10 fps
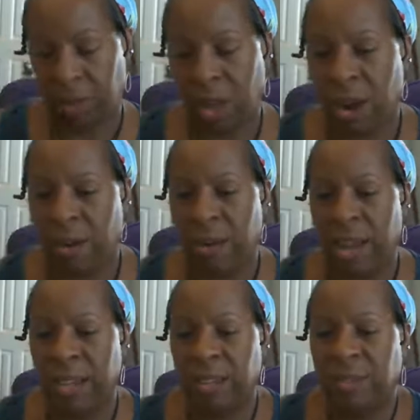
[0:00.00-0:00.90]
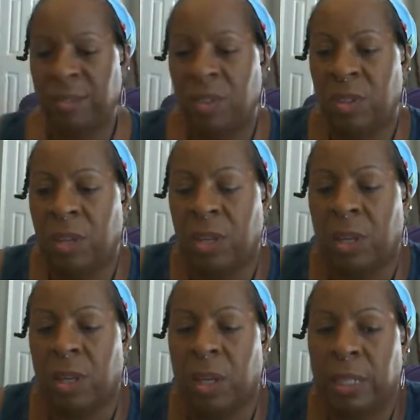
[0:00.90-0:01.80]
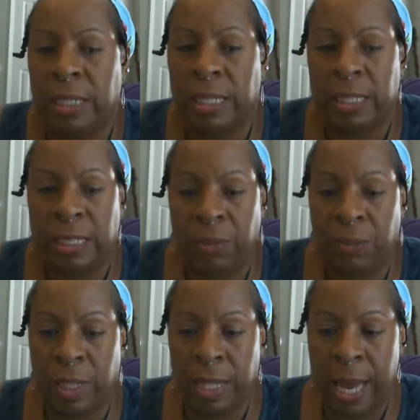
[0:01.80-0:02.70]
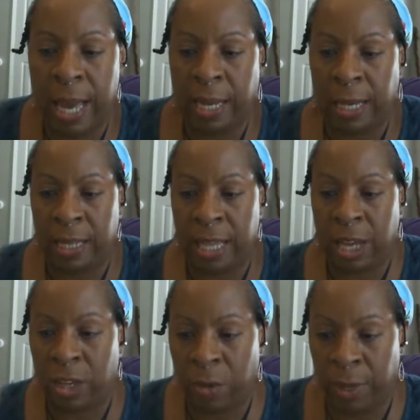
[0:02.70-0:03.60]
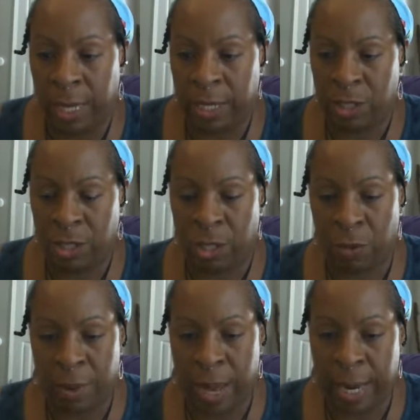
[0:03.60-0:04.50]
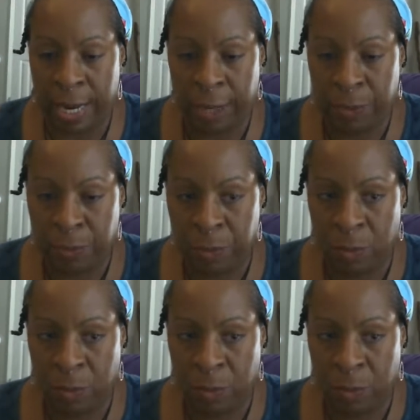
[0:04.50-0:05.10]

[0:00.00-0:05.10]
All right. Just sit with that and let that go into your body.